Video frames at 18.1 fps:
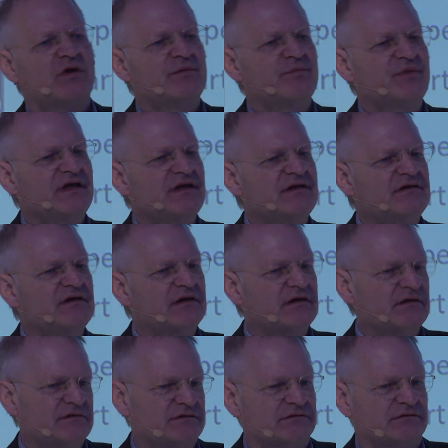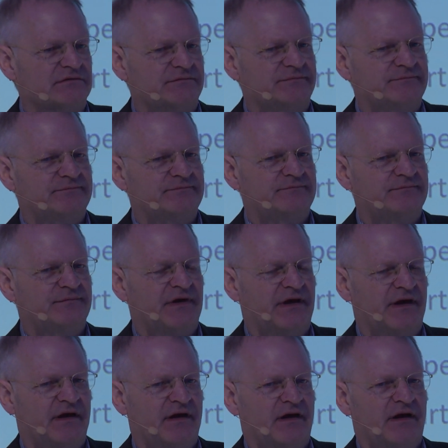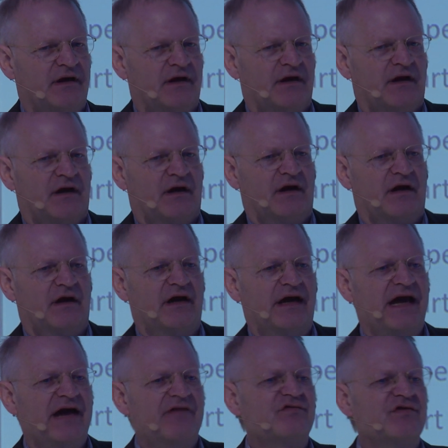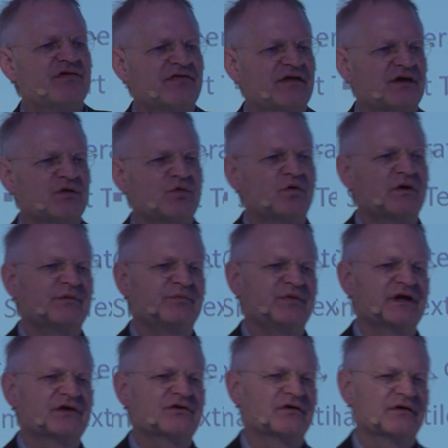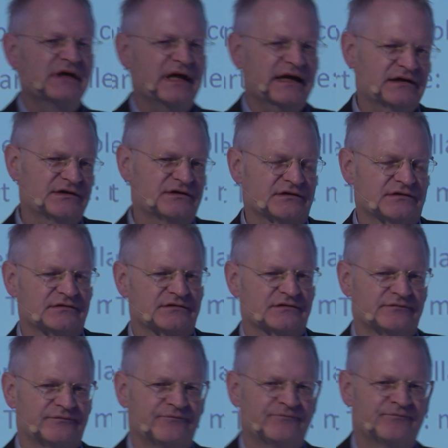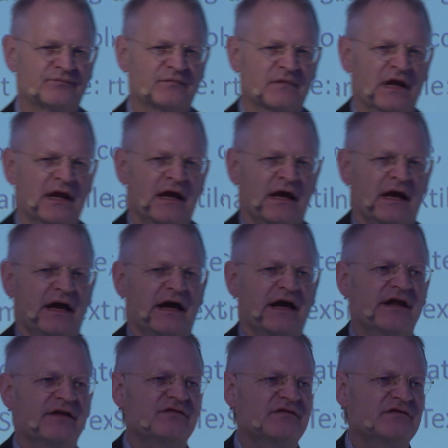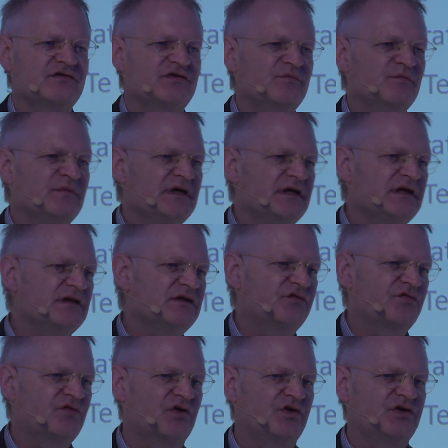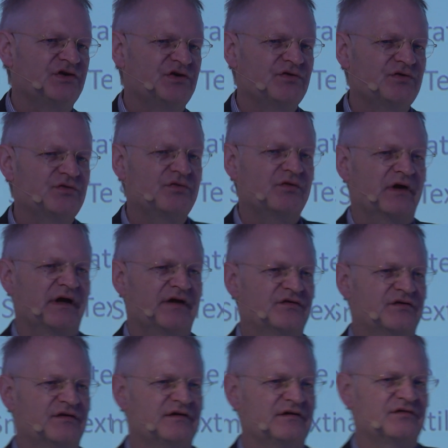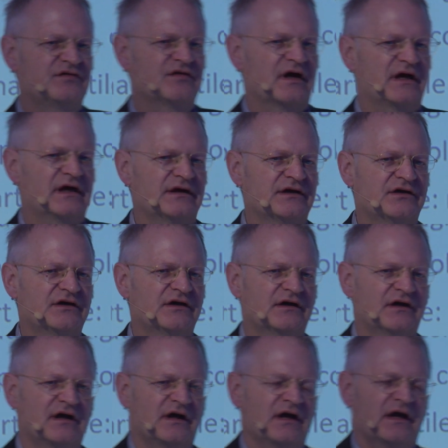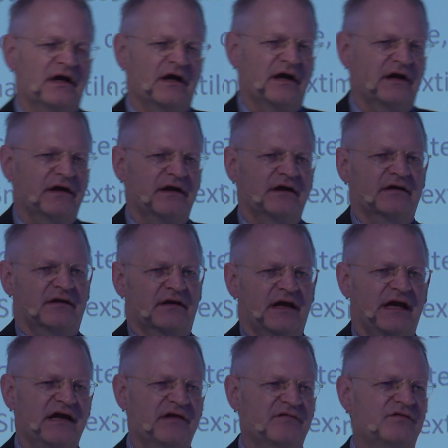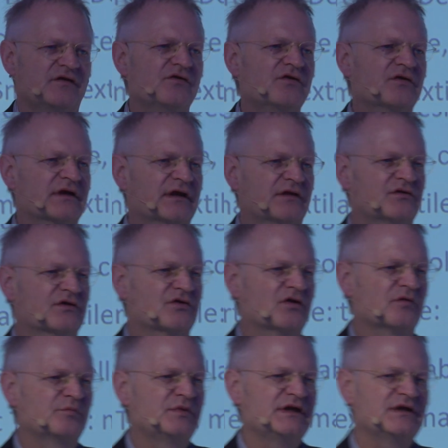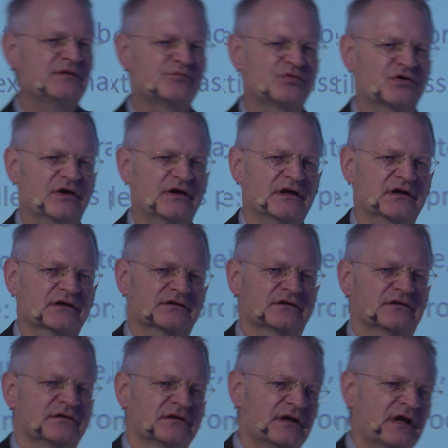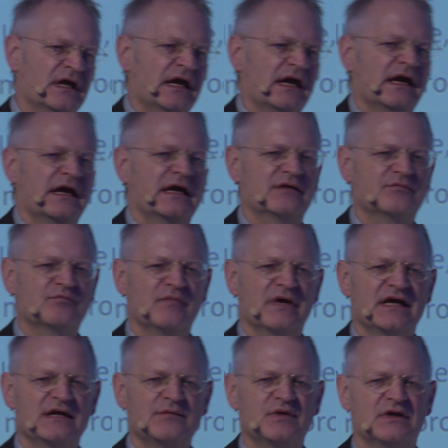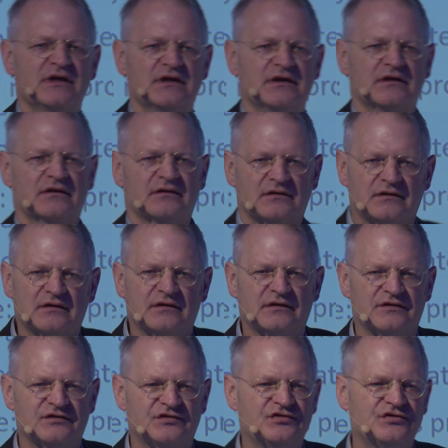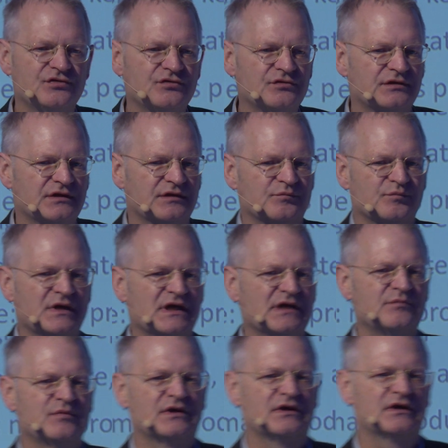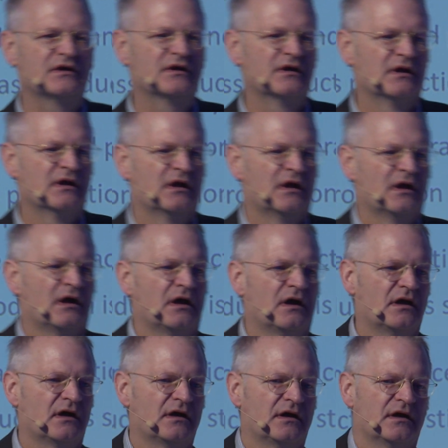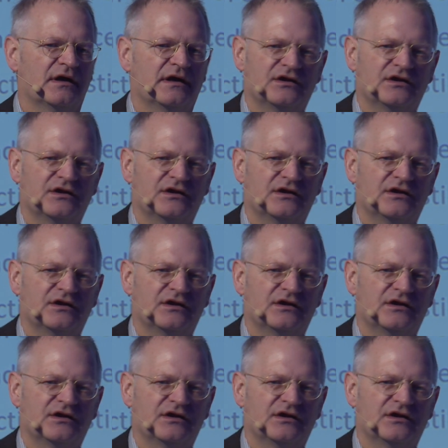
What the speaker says: will be digital. Everything will be connected. And this means for you as a designer, have a look at the complete product. It may be a suit, it may be a